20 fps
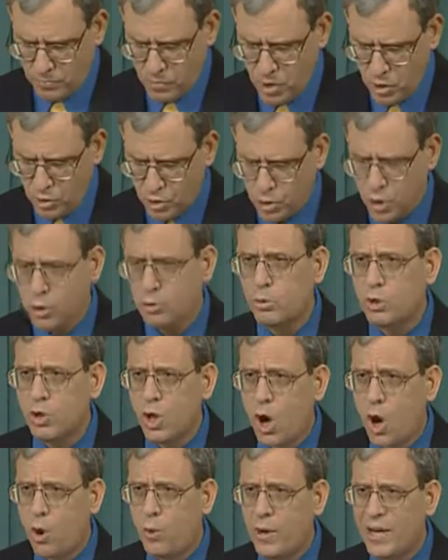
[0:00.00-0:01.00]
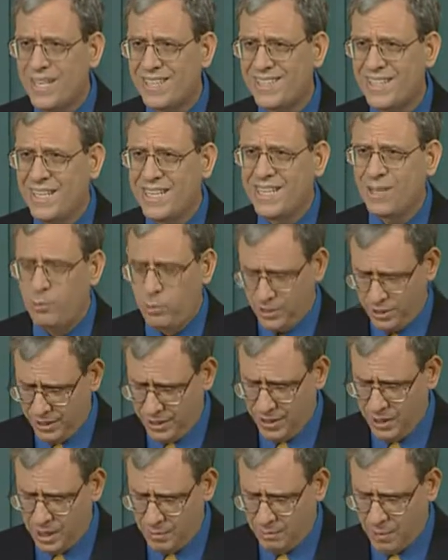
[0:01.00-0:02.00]
So there was always,
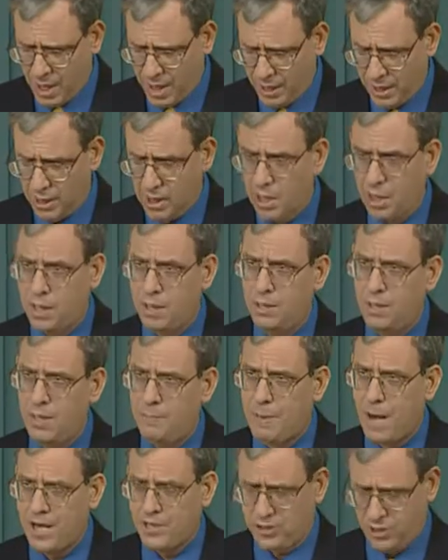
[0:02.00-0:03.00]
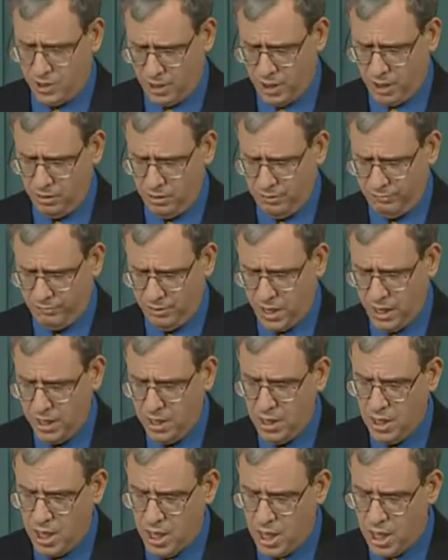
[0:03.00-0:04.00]
within the Abbasid
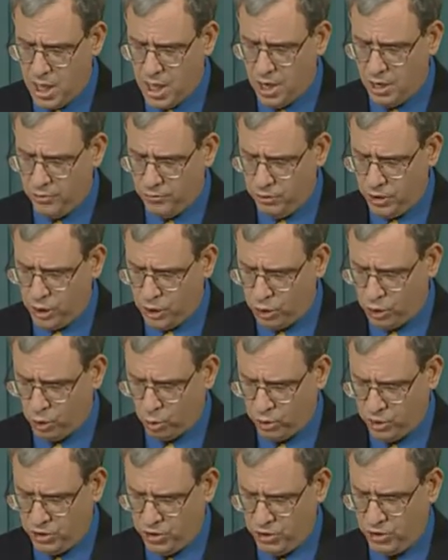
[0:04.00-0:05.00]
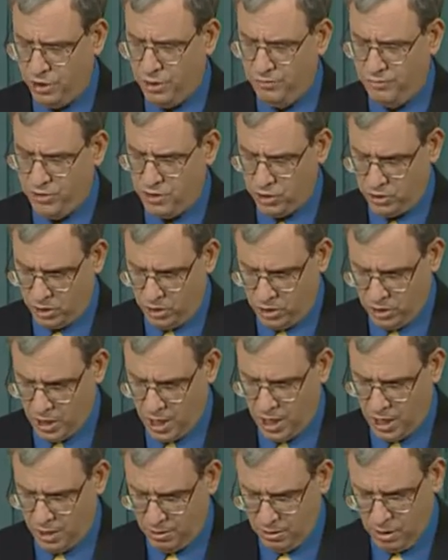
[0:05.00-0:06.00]
Caliphate, these sources of
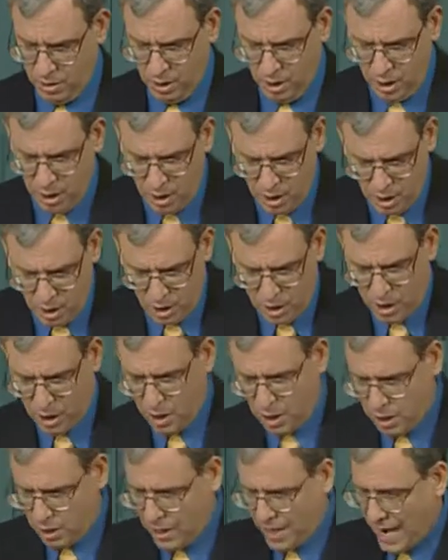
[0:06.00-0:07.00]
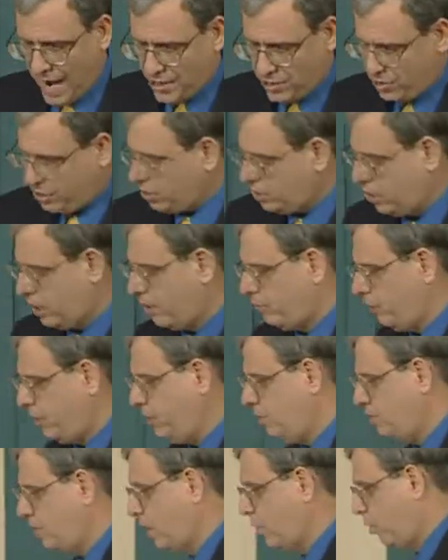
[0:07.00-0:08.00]
discontent. As
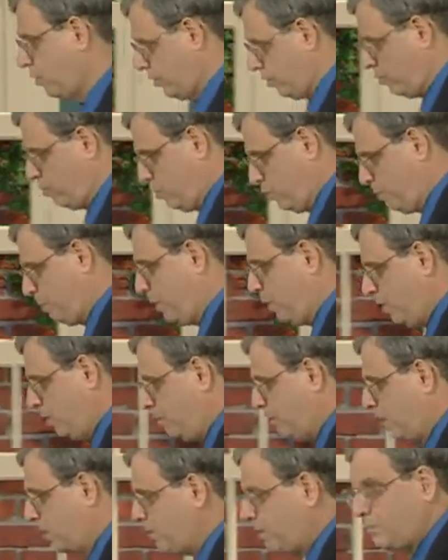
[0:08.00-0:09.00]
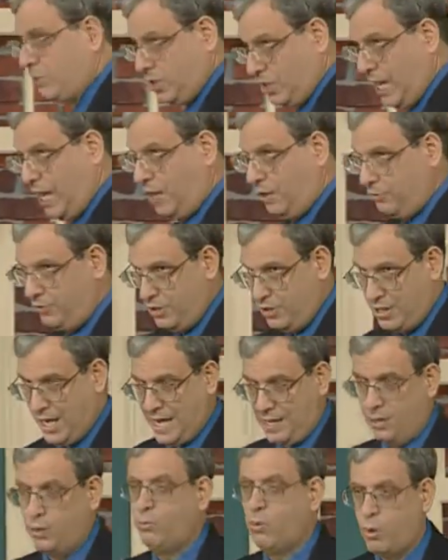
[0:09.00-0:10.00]
sectarians, they also disputed among themselves
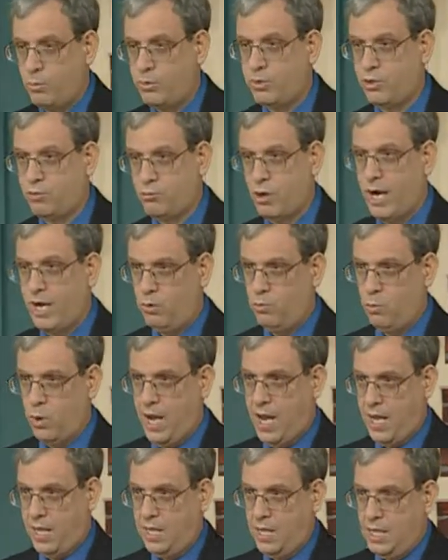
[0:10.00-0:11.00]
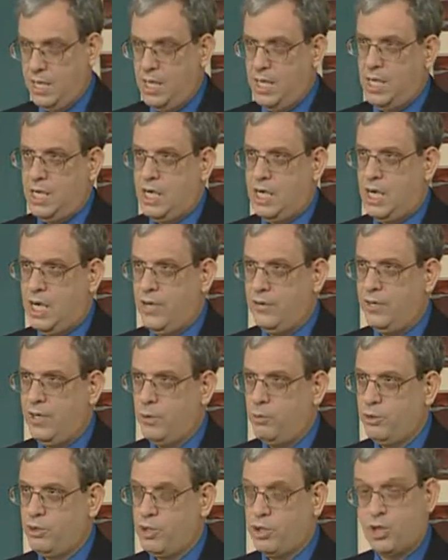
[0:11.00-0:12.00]
exactly what was the right way.
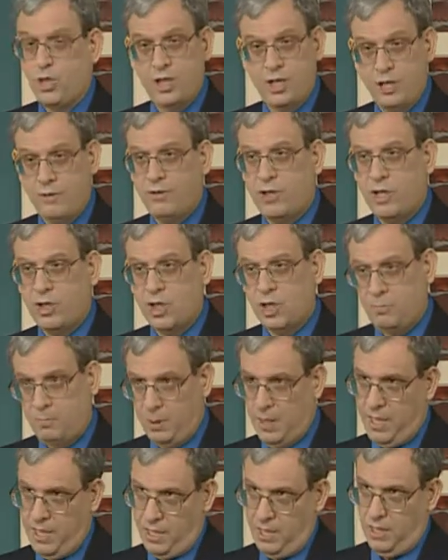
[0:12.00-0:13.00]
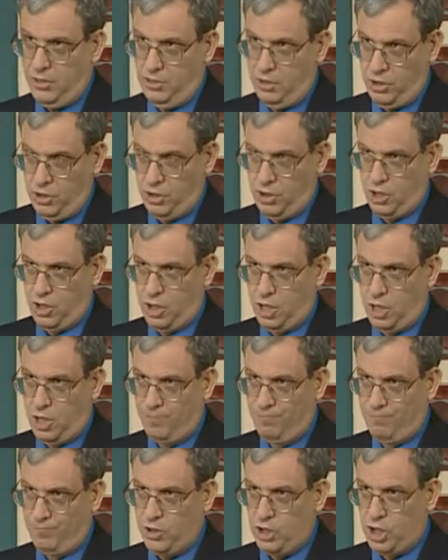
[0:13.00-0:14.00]
There was a significant split in this
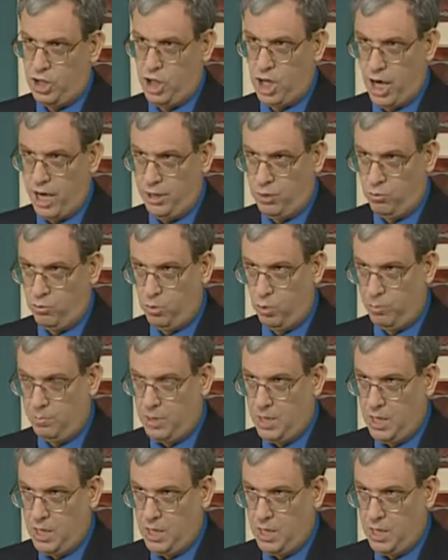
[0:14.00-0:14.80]
Shiite group